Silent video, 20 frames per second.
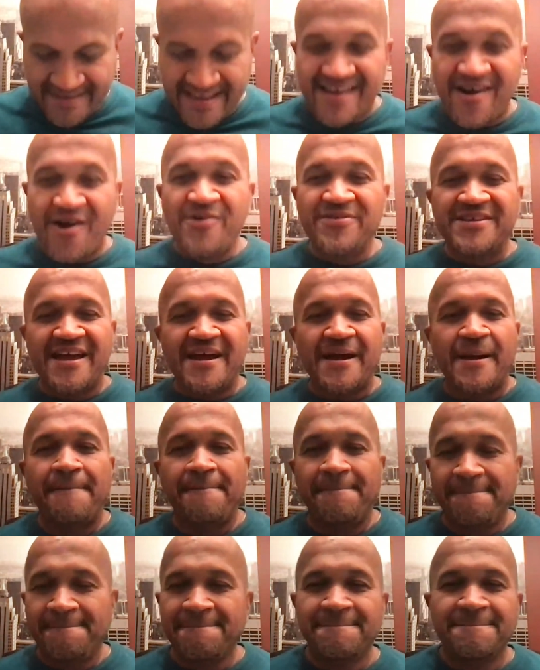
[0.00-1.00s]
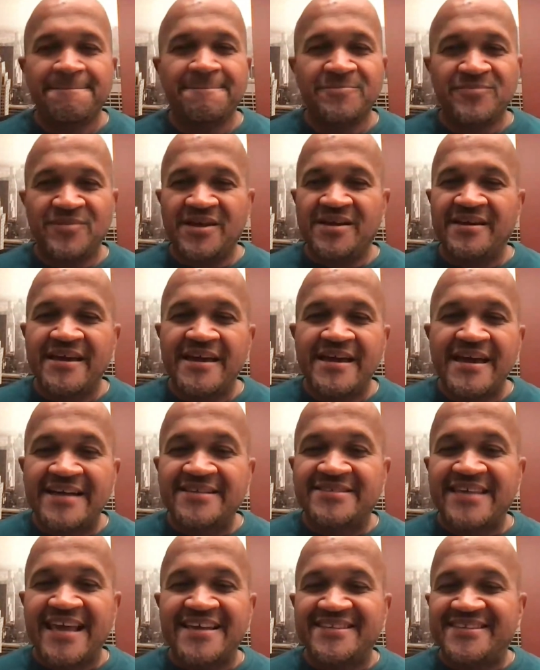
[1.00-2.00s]
Oh yeah. And
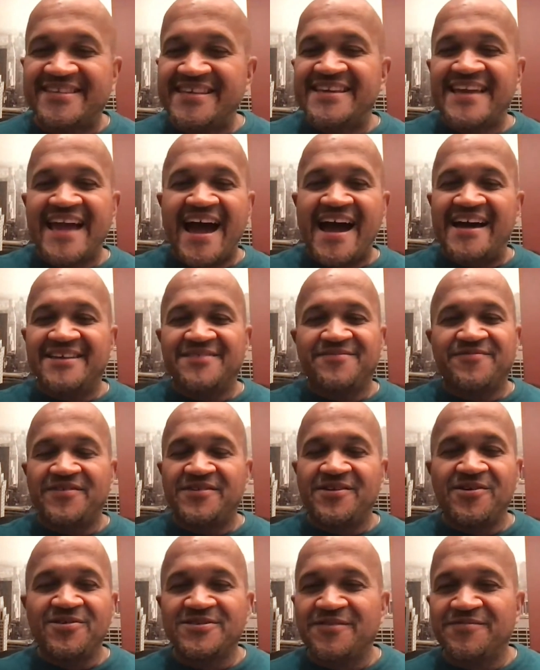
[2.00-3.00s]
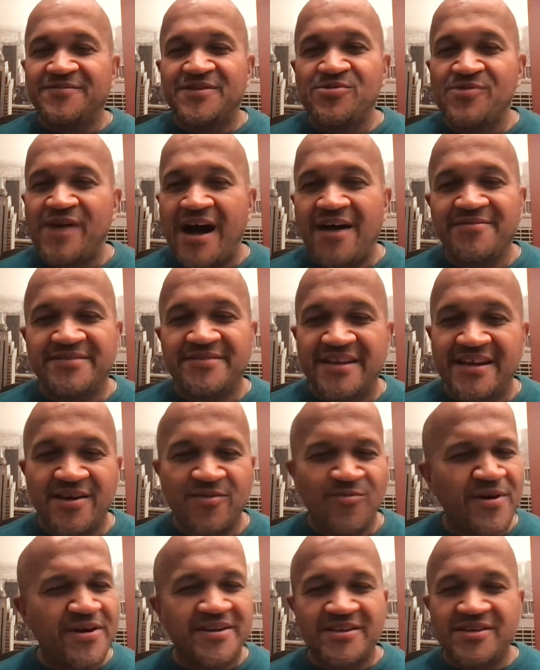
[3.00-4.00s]
see, guys, for those of you out there,
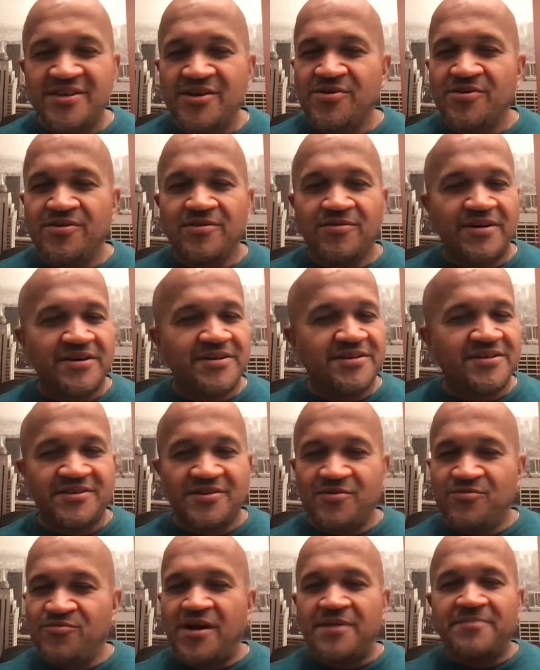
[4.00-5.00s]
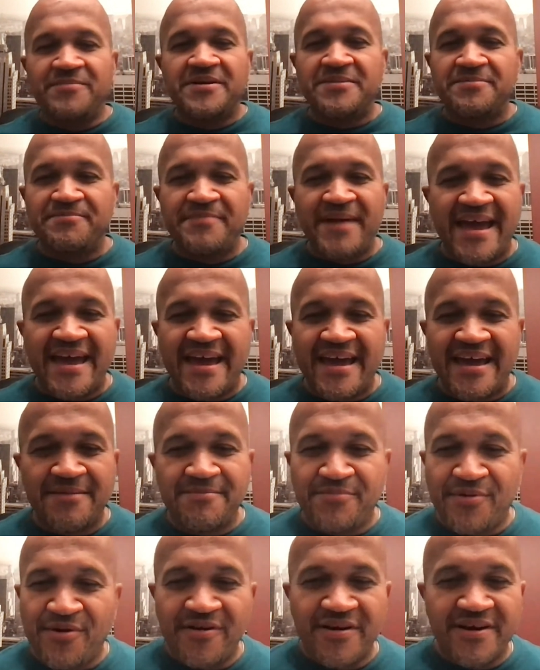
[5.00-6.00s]
whether you're woman,
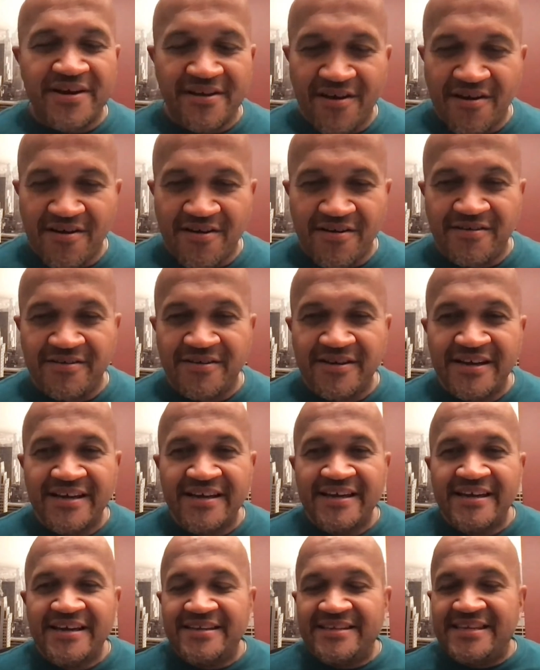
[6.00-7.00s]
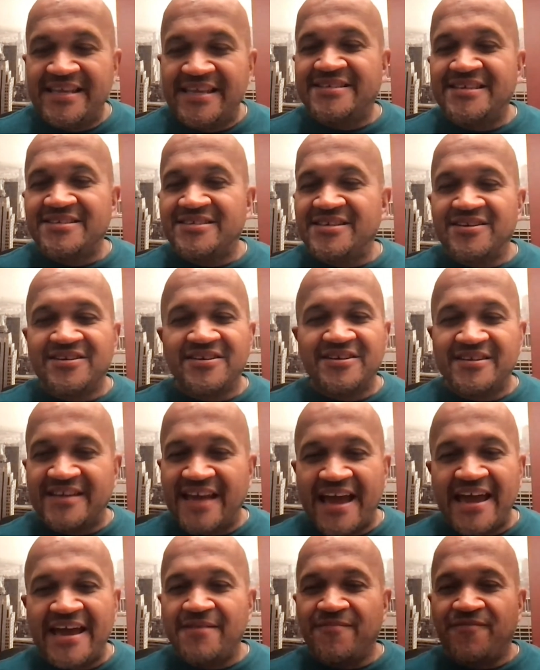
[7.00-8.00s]
man, boy, girl, this is a good
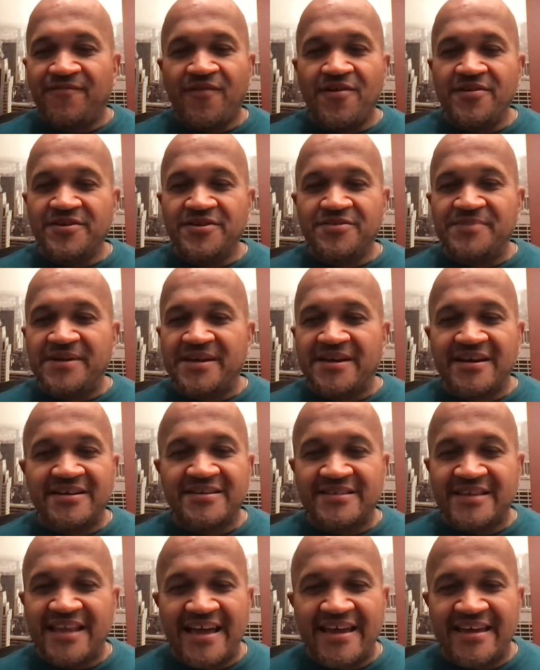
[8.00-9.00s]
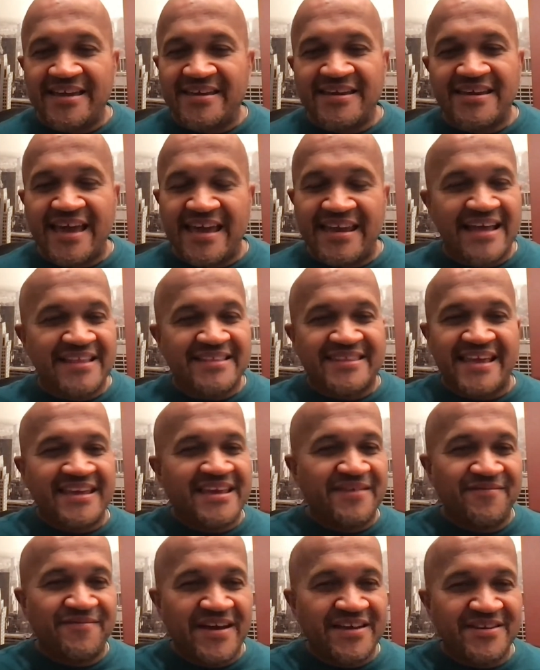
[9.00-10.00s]
game for you because, like, and I think
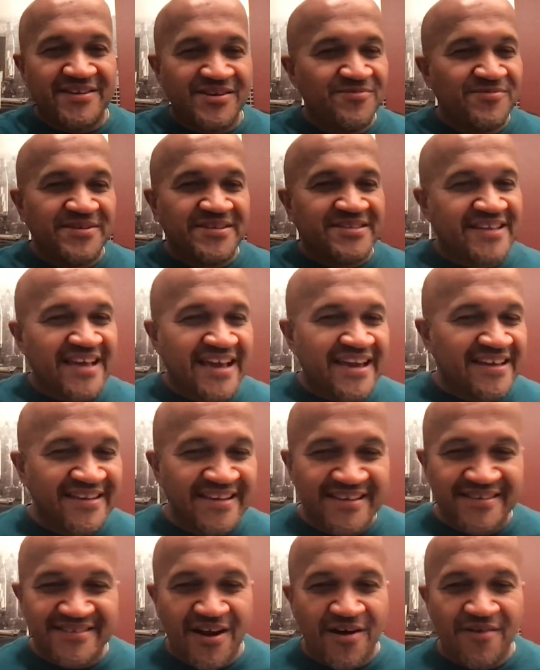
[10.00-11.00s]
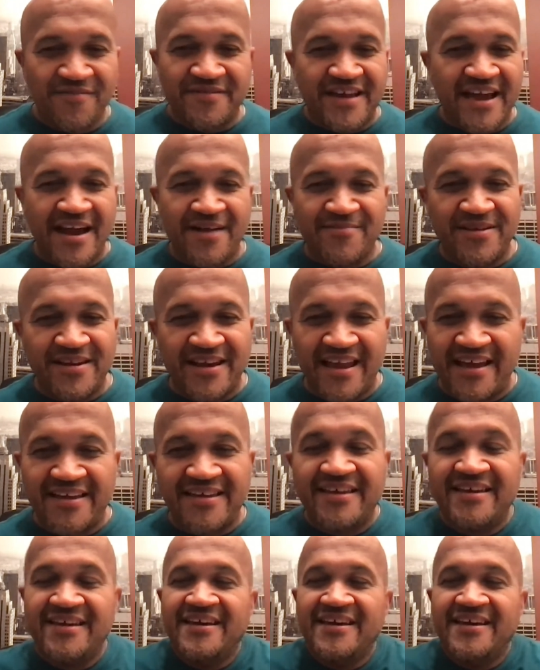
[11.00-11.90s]
Yvette, you were saying this off camera, like,